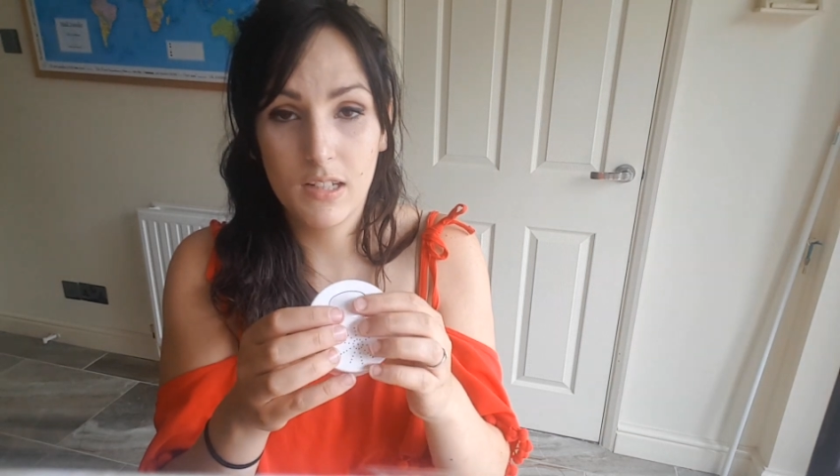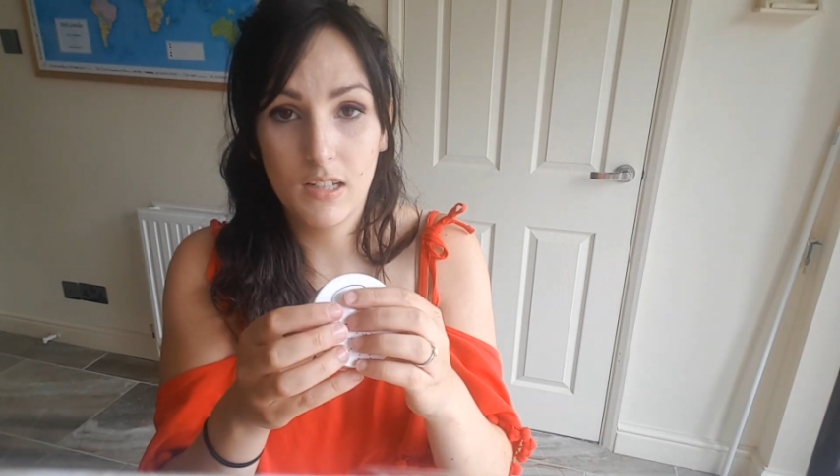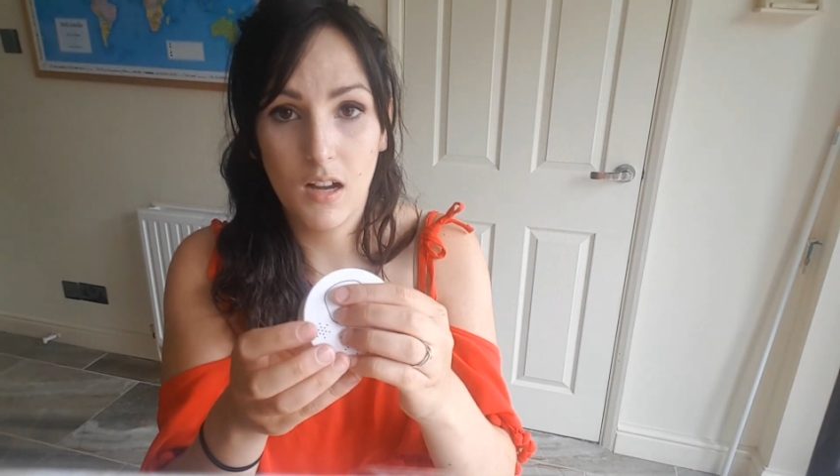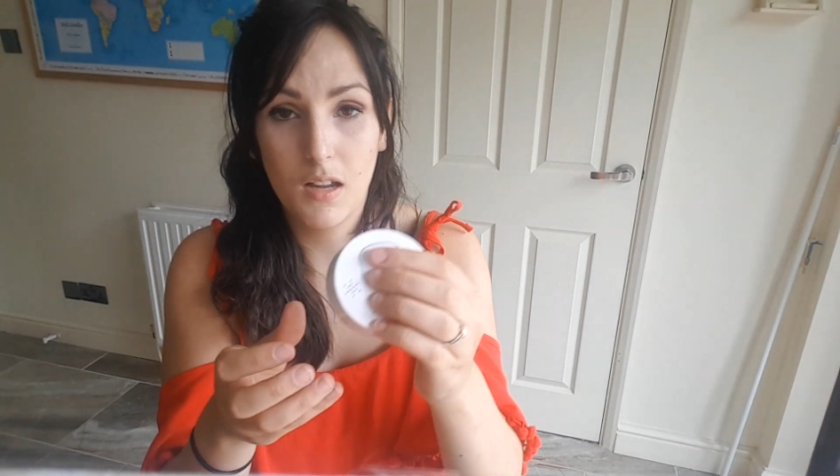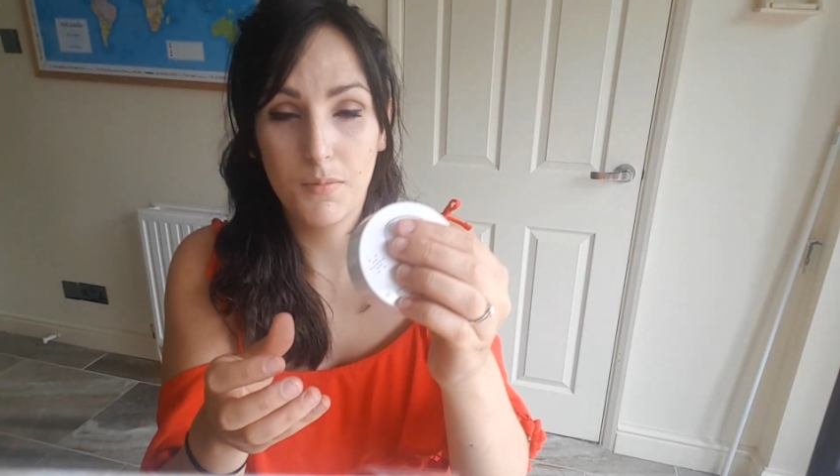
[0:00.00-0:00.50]

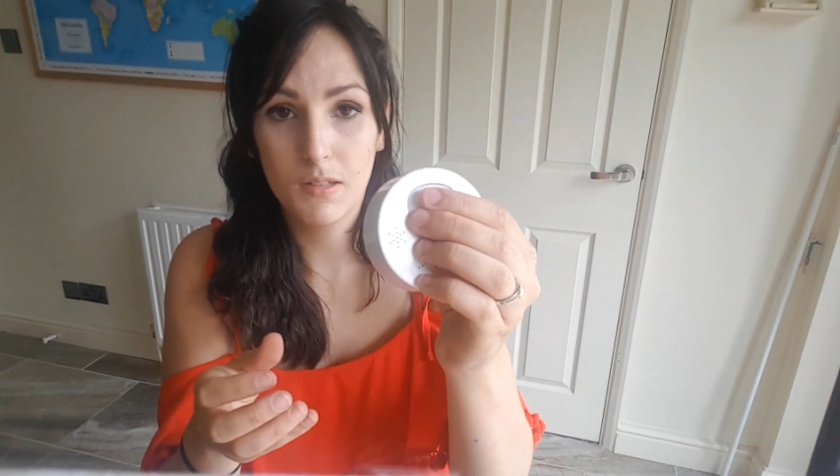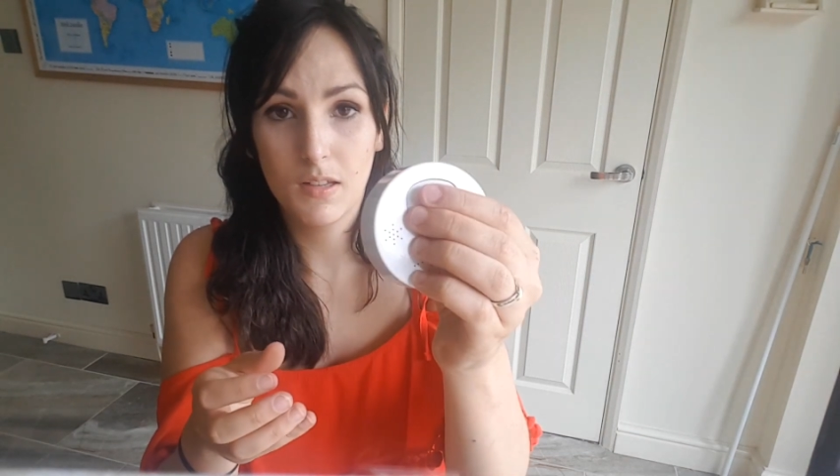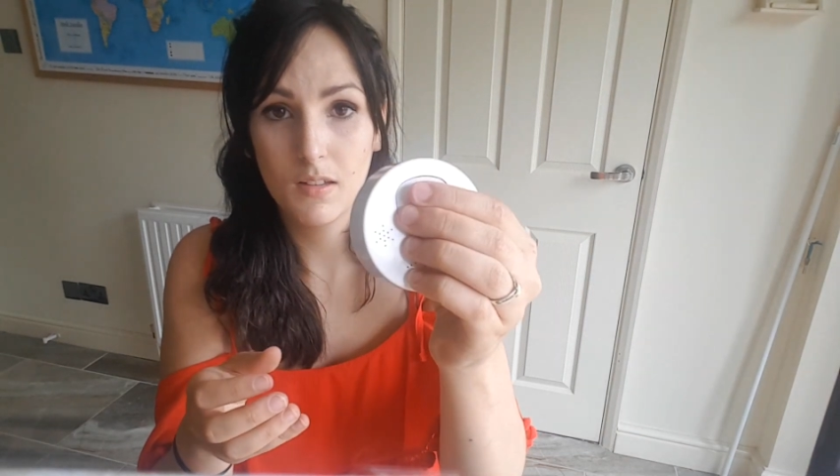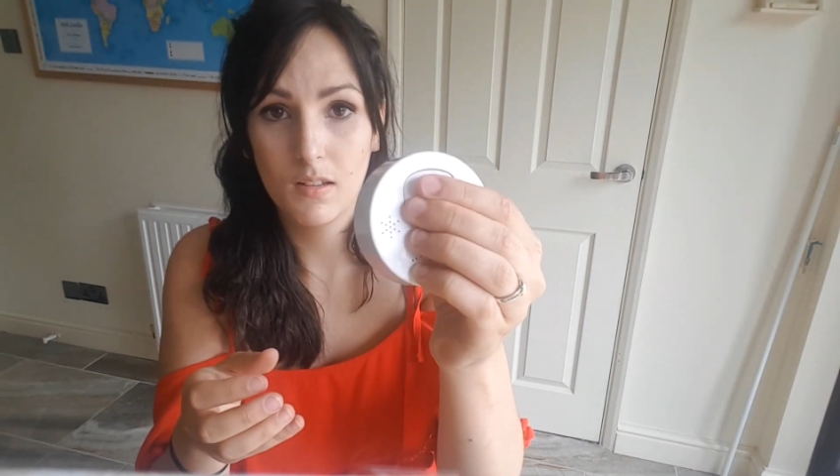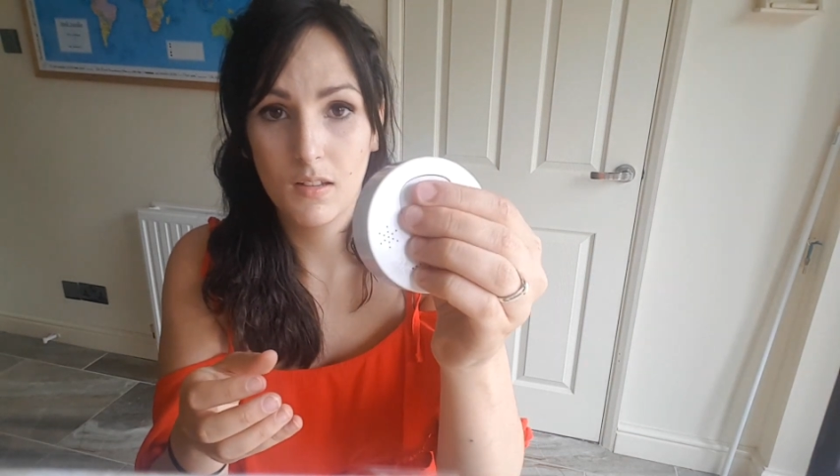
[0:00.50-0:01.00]
times
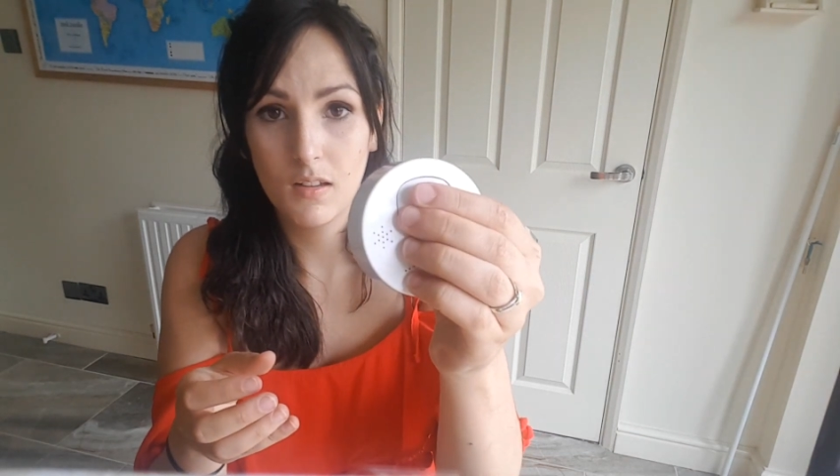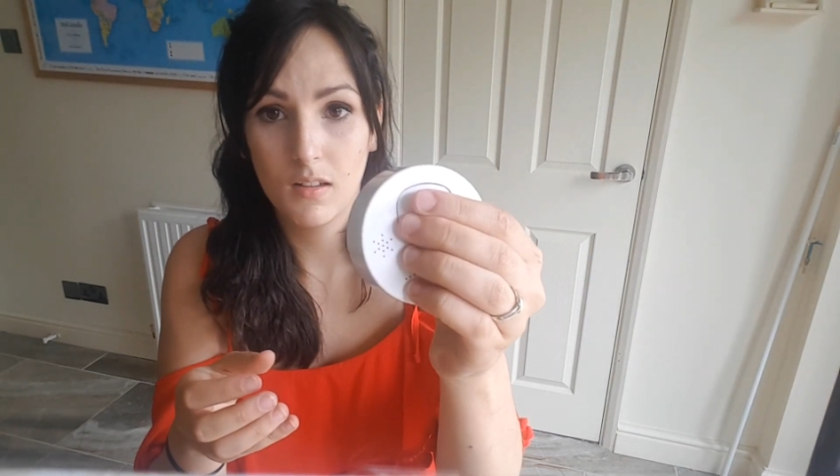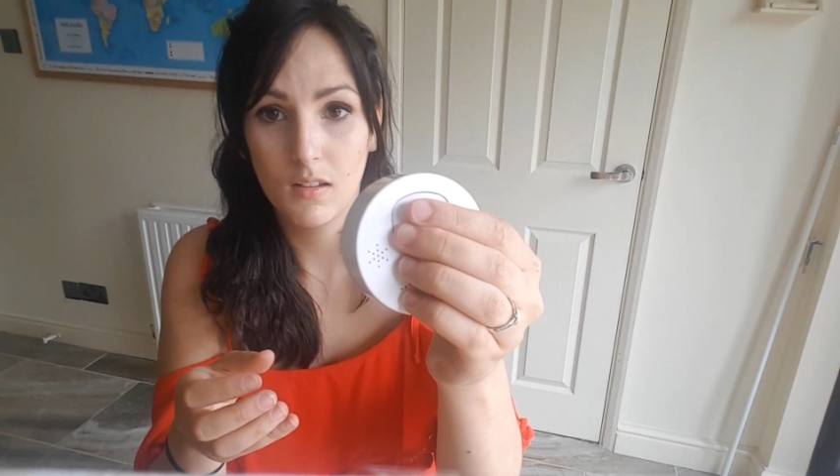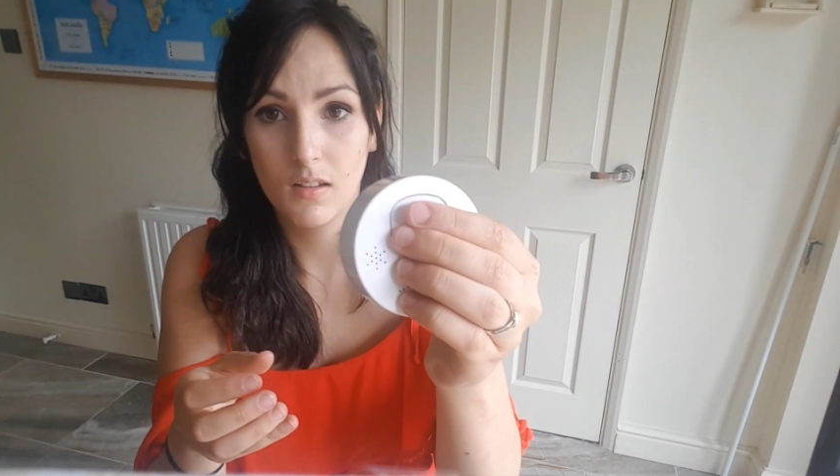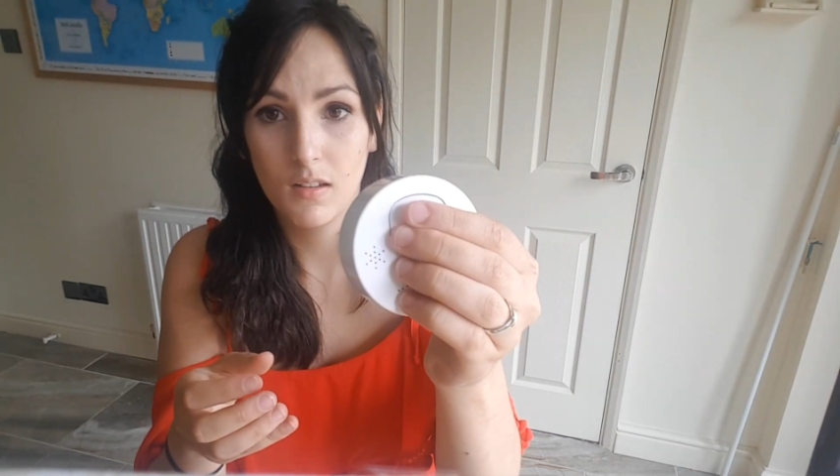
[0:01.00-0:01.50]

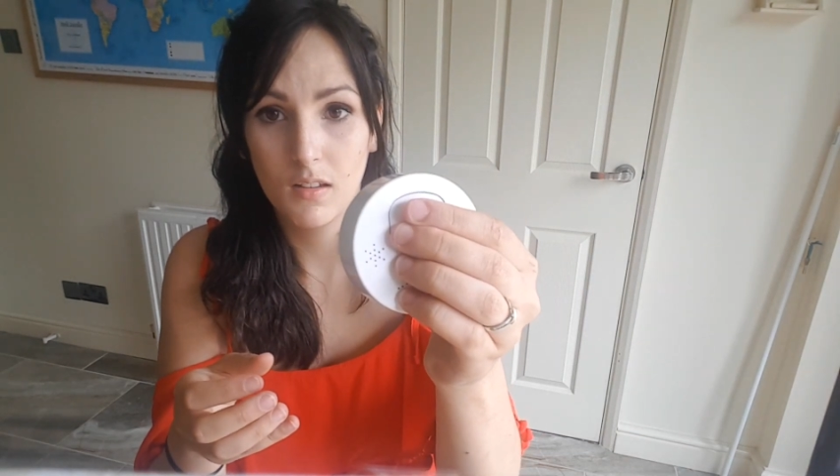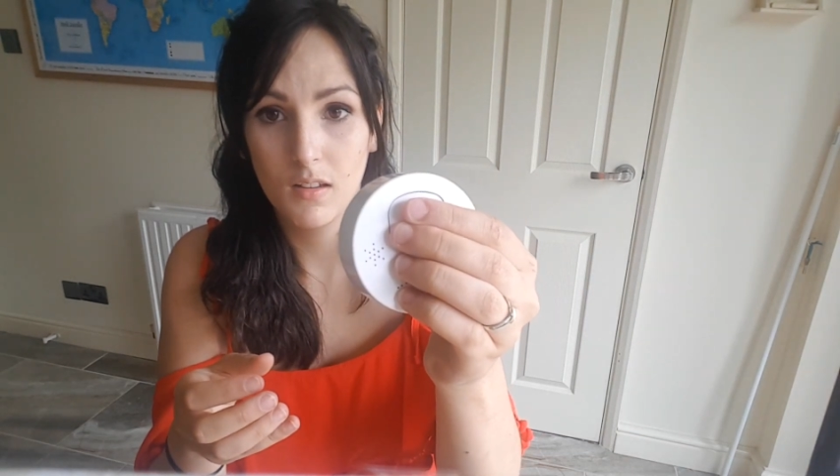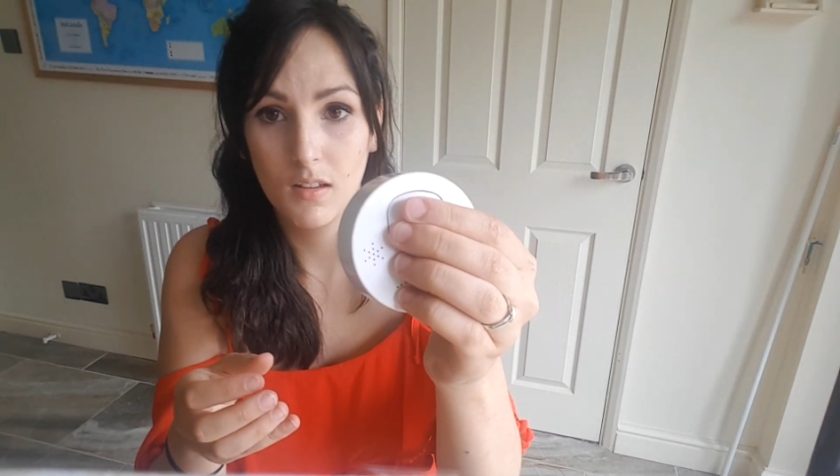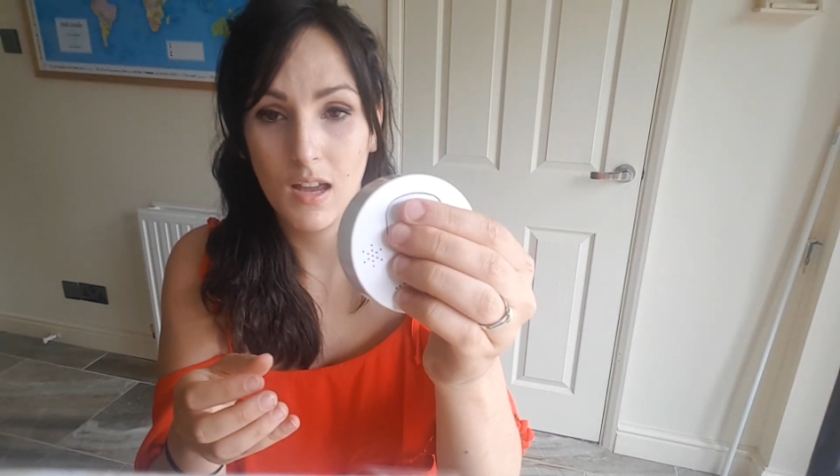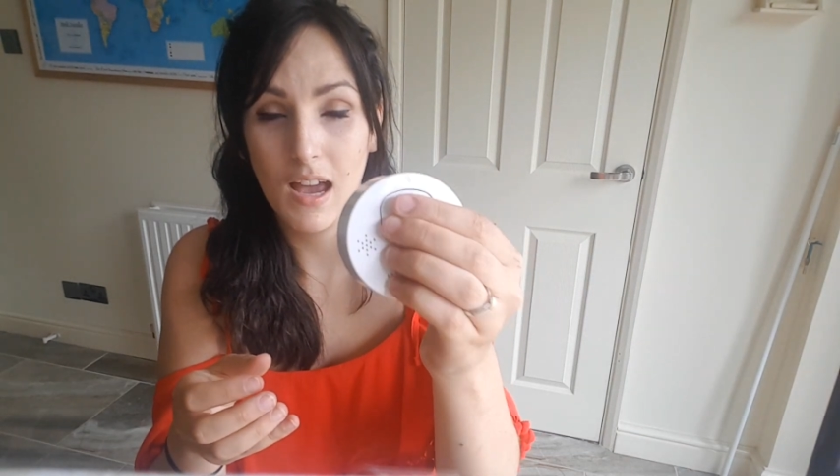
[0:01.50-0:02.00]

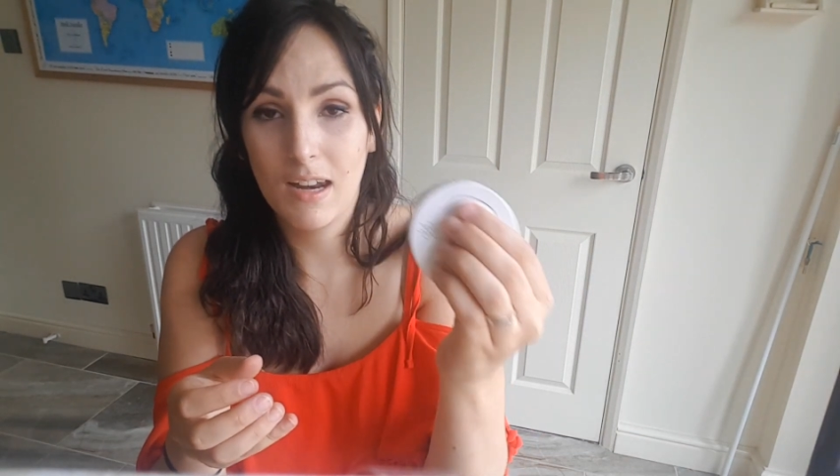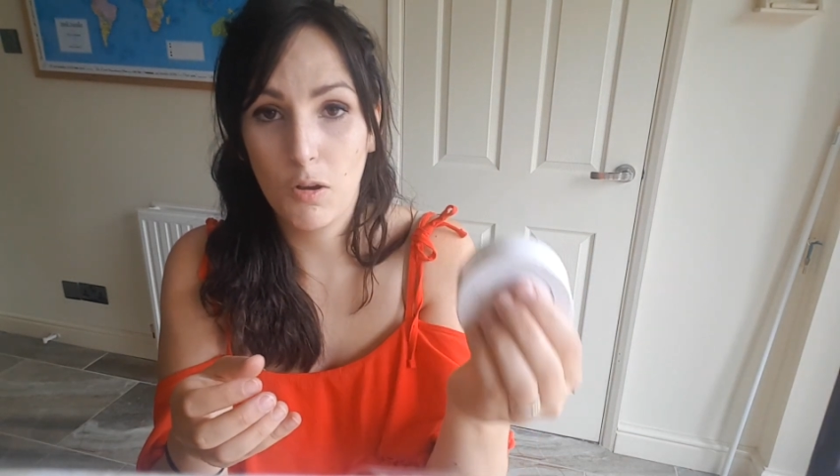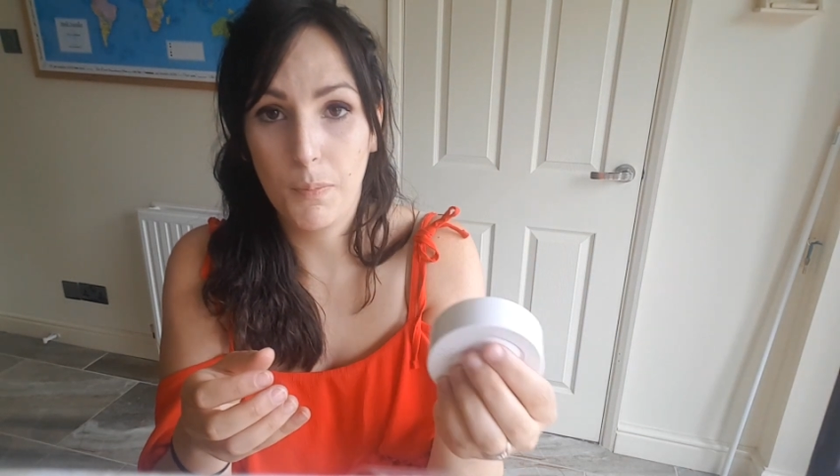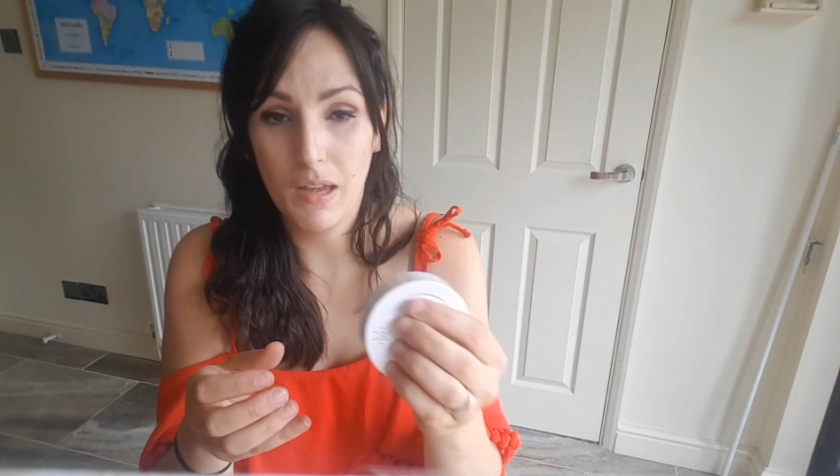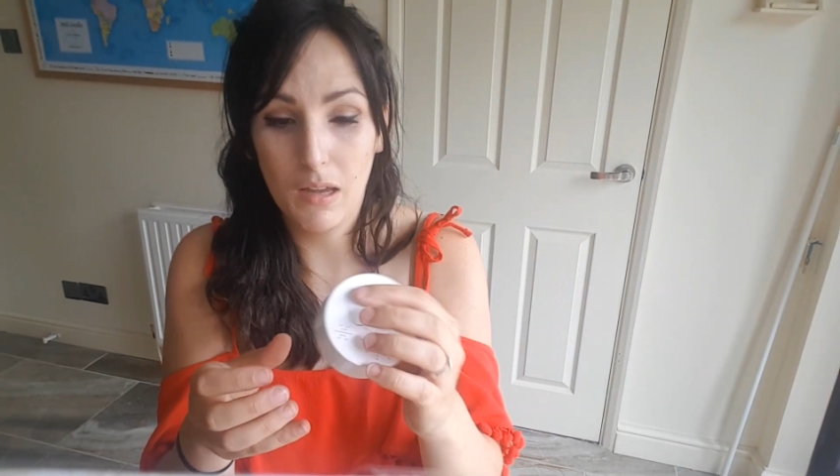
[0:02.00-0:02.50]
and it
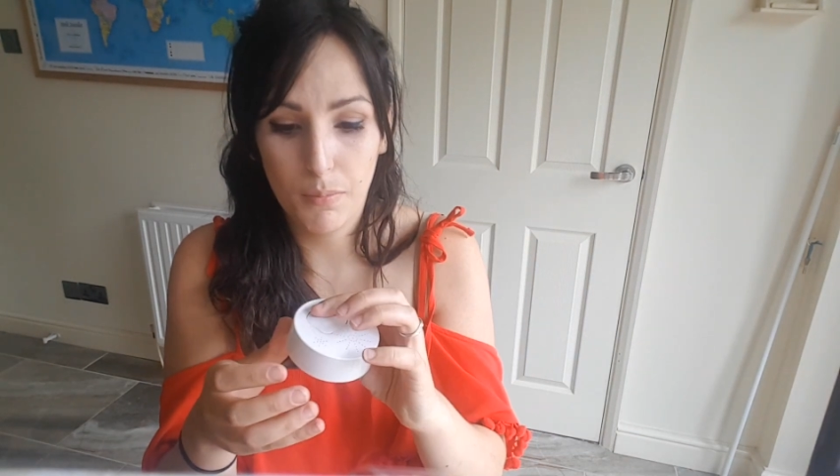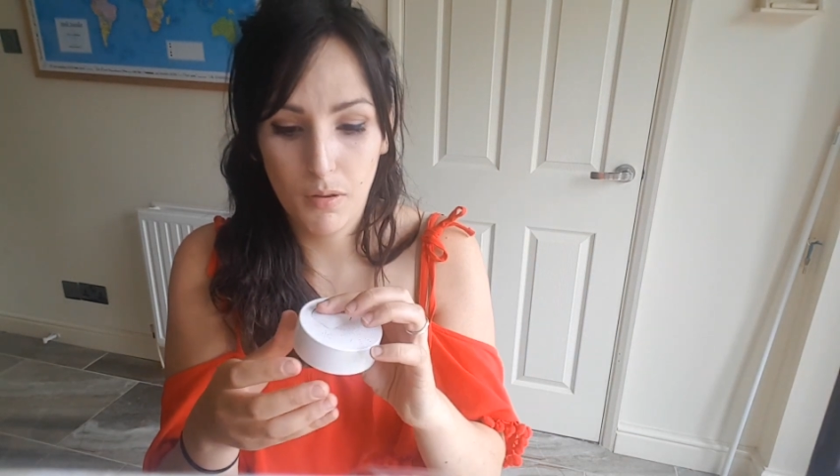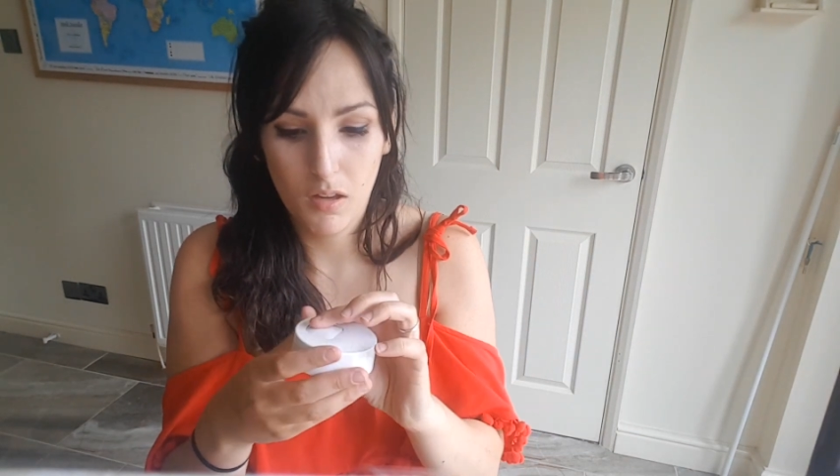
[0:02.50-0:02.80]
will beep.